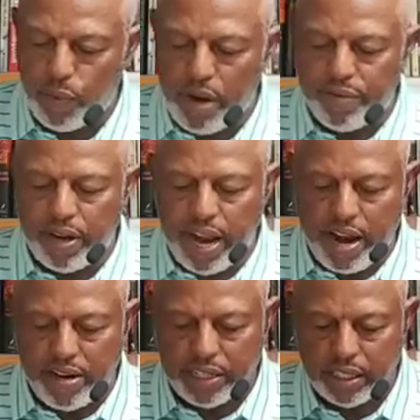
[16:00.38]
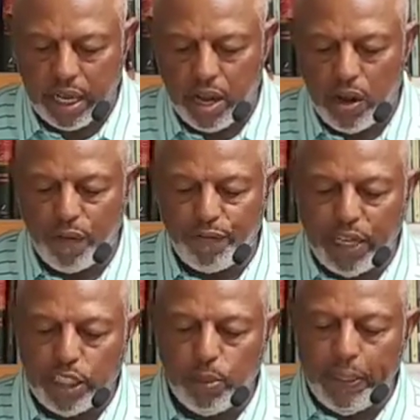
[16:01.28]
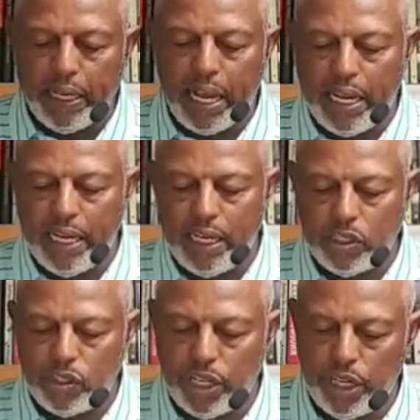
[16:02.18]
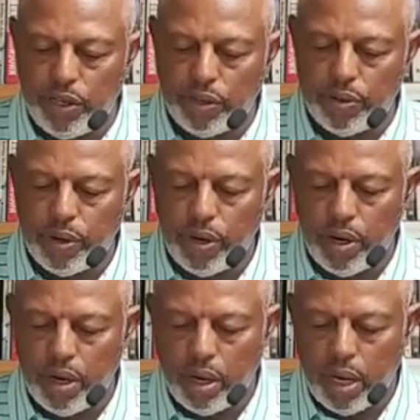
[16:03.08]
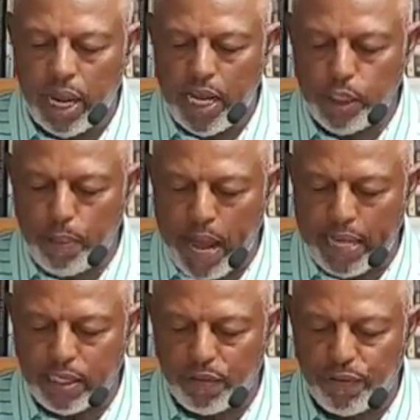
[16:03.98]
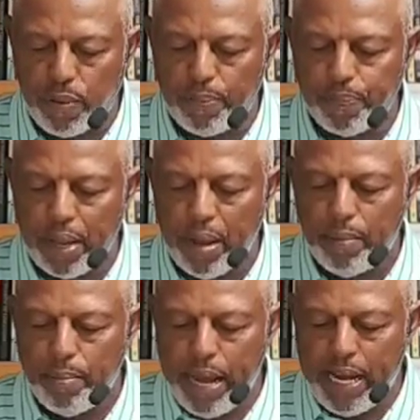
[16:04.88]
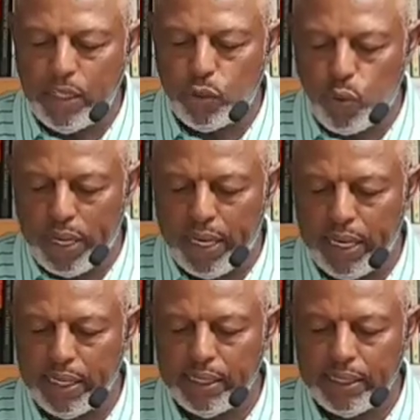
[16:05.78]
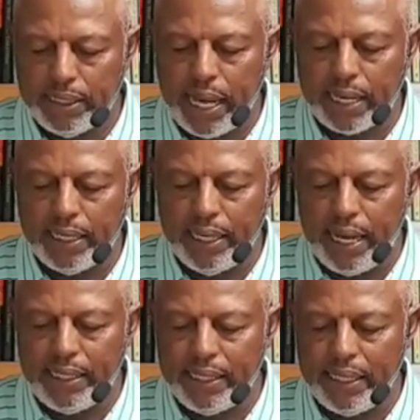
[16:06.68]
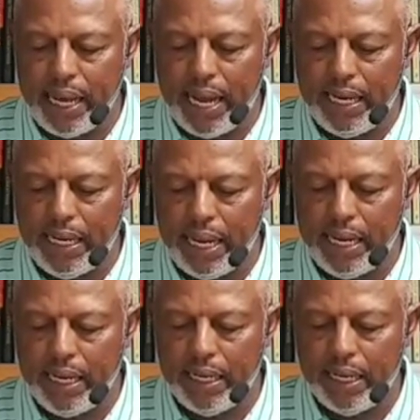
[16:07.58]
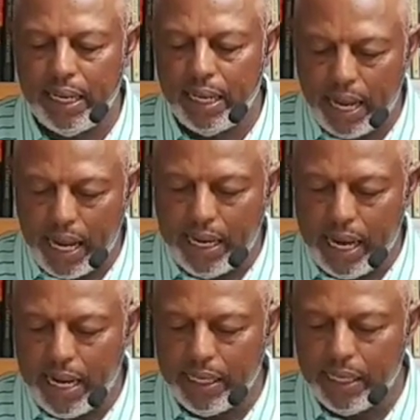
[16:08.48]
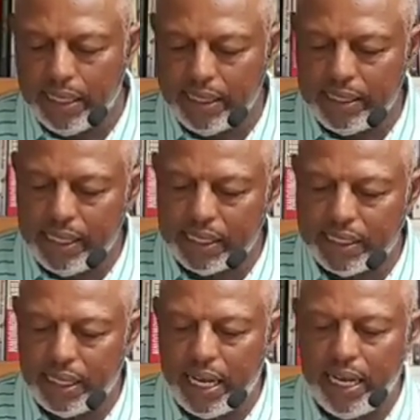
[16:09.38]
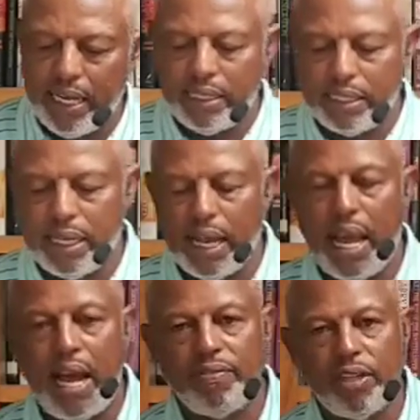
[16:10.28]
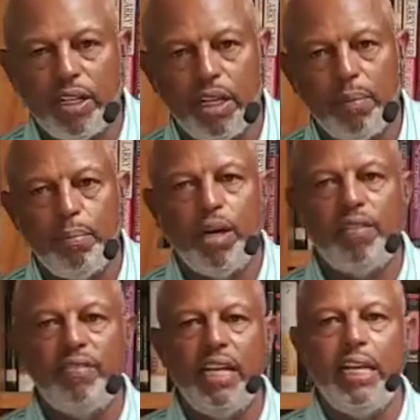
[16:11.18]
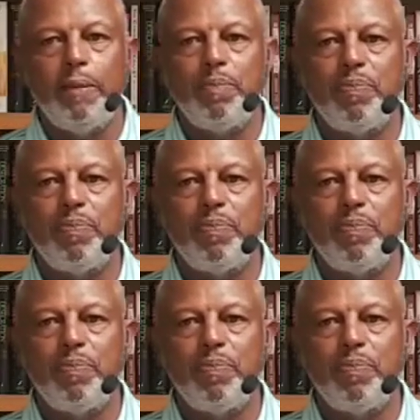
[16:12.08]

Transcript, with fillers: Reverend Harris officially began his tenure as pastor from May 22nd, 1980 60 days after the above date.